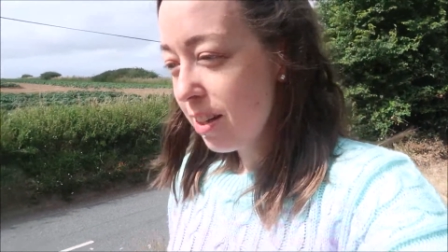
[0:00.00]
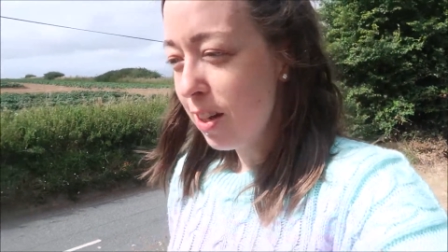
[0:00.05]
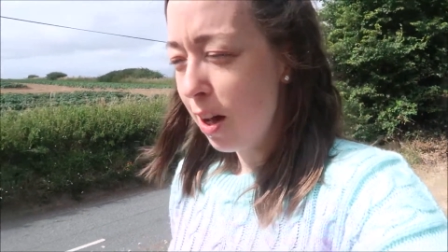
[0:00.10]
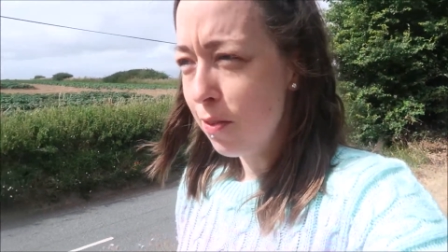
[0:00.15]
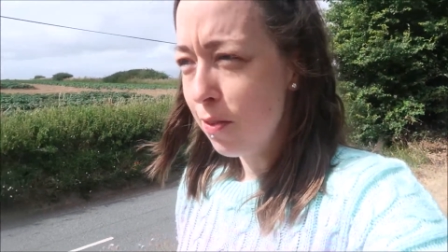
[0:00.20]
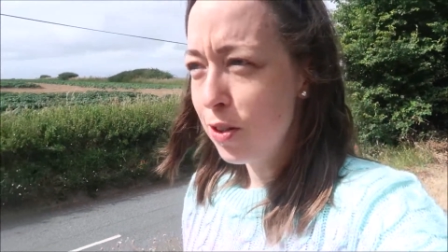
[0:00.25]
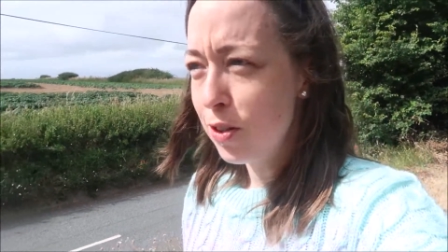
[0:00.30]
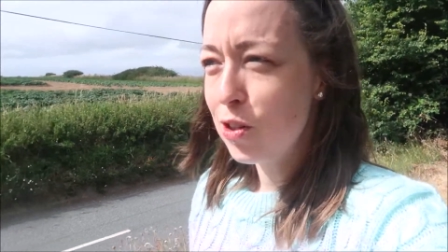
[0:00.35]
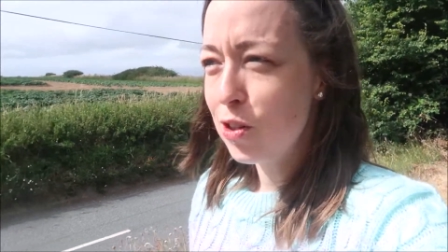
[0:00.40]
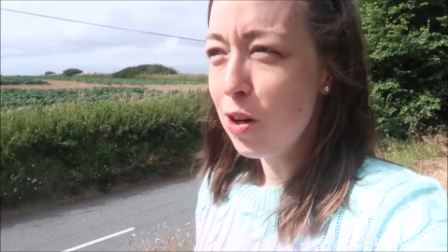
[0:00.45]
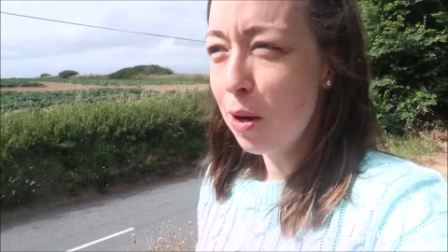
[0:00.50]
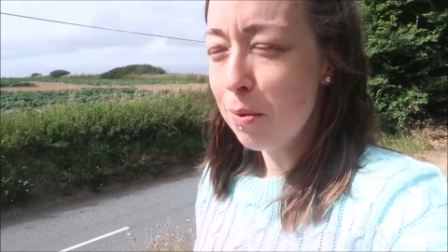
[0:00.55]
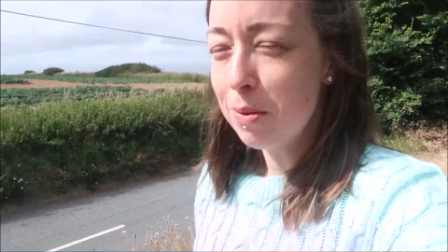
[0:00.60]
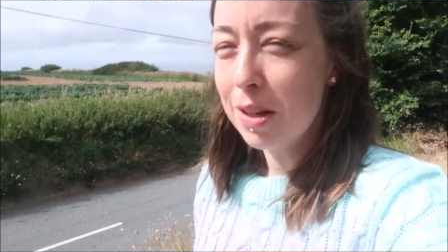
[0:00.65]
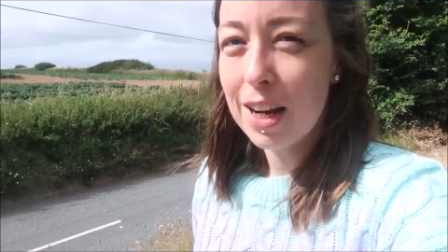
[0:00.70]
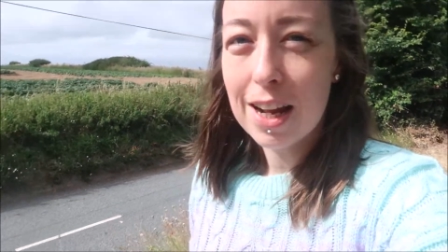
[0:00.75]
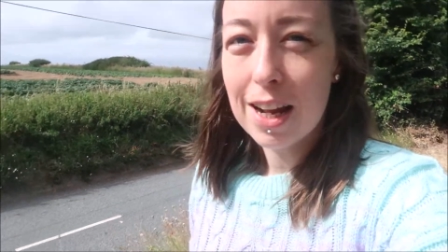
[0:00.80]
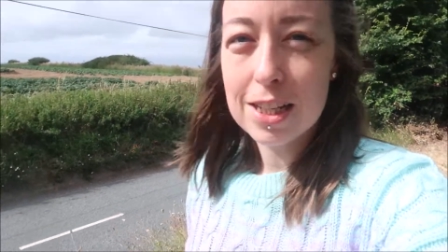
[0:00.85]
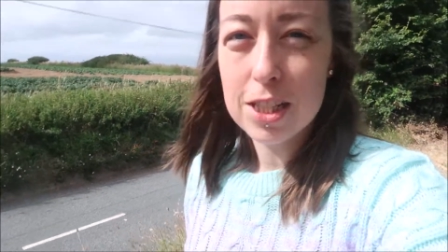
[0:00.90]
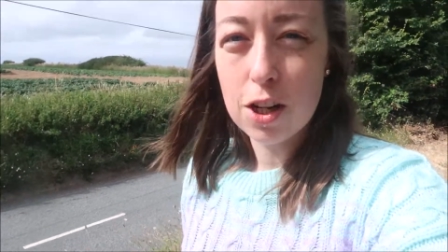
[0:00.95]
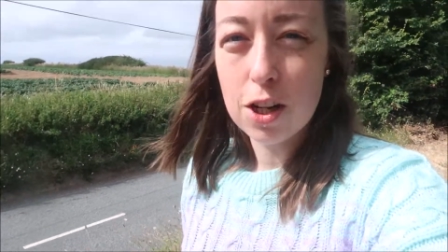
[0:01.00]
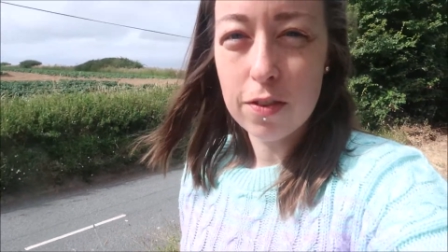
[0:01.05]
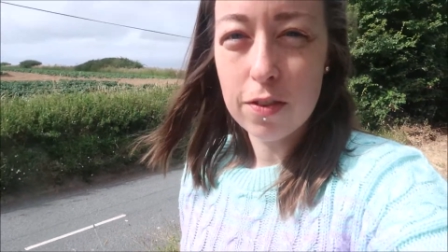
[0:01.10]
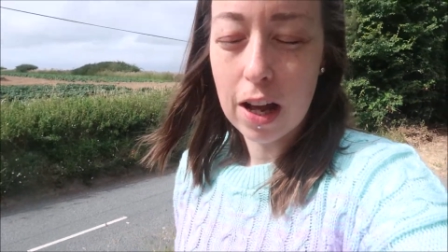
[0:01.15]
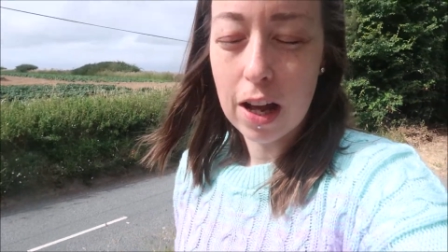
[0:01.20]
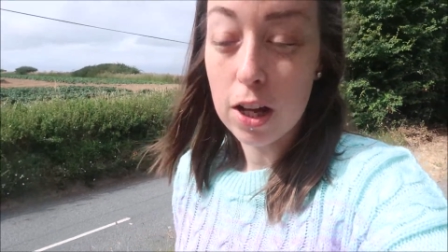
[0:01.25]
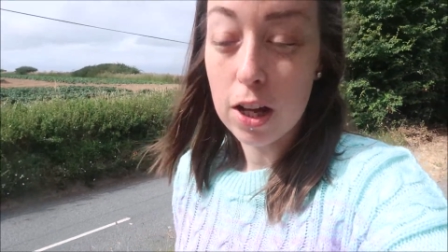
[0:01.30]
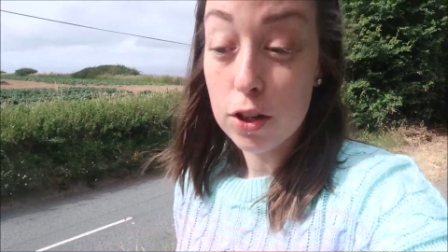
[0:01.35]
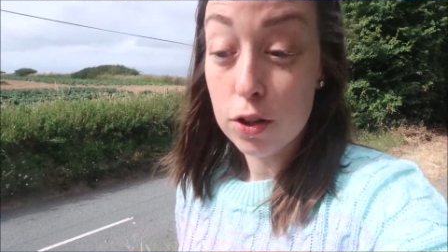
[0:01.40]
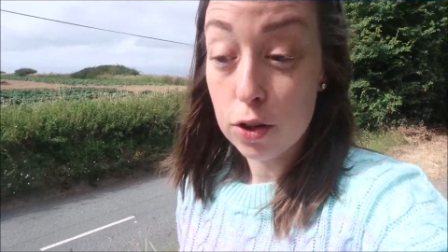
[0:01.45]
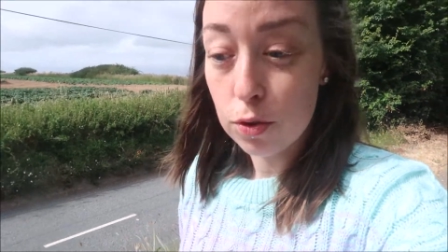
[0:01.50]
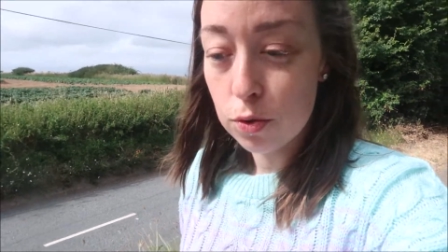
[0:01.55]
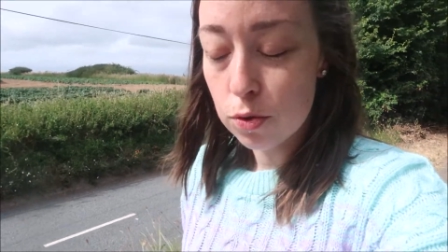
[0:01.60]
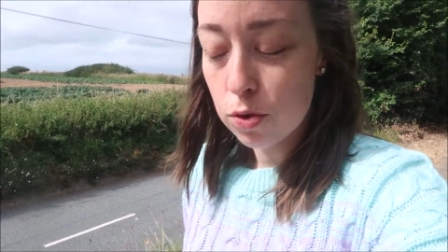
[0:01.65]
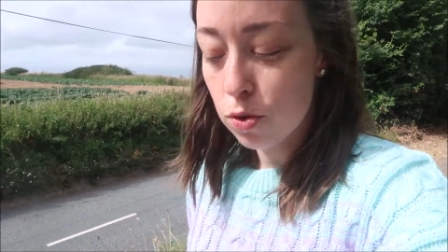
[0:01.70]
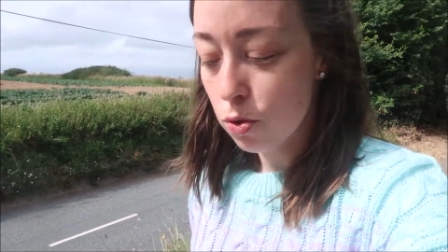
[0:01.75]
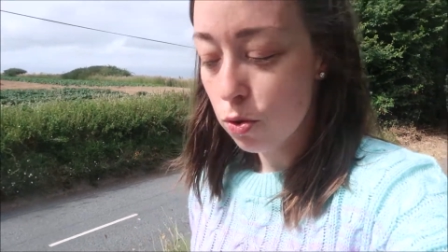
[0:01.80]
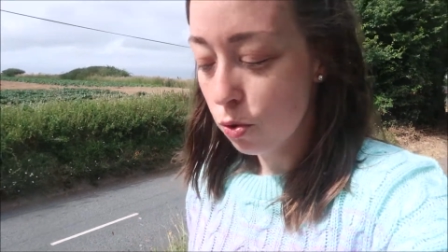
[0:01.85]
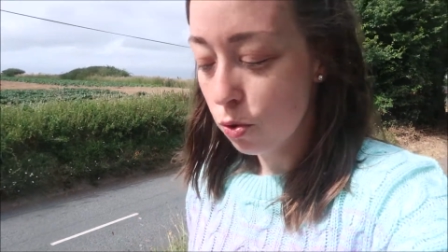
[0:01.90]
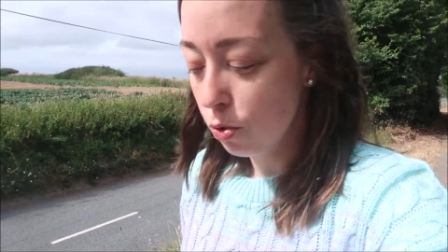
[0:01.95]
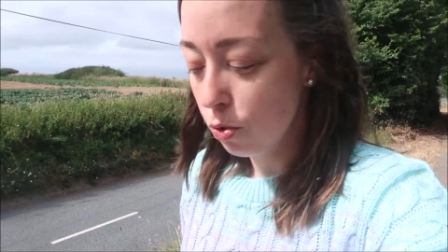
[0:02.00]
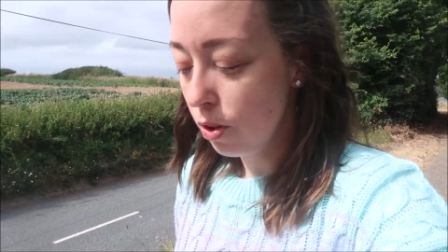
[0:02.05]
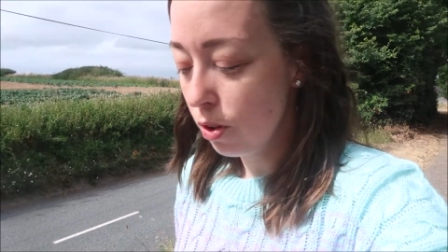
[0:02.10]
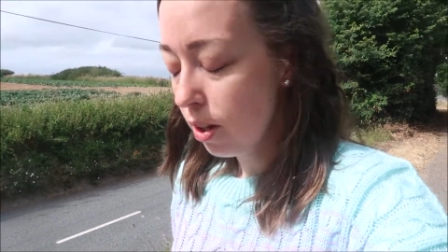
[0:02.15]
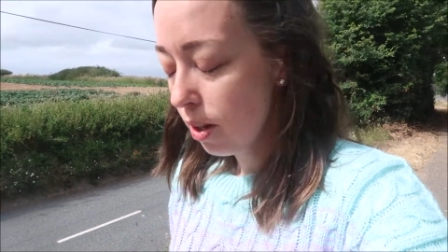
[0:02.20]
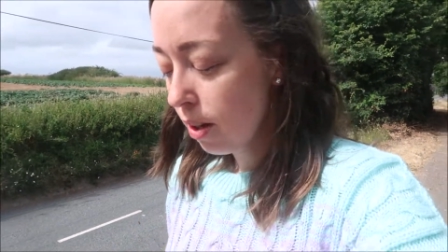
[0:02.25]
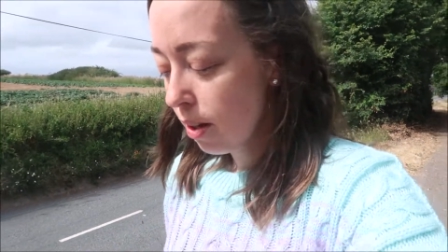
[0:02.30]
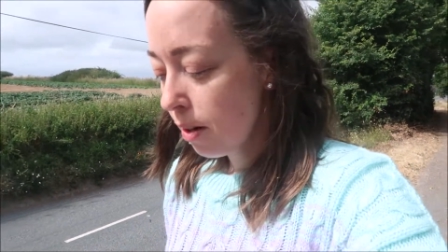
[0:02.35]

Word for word: so I've just dropped Alessia off at her new school.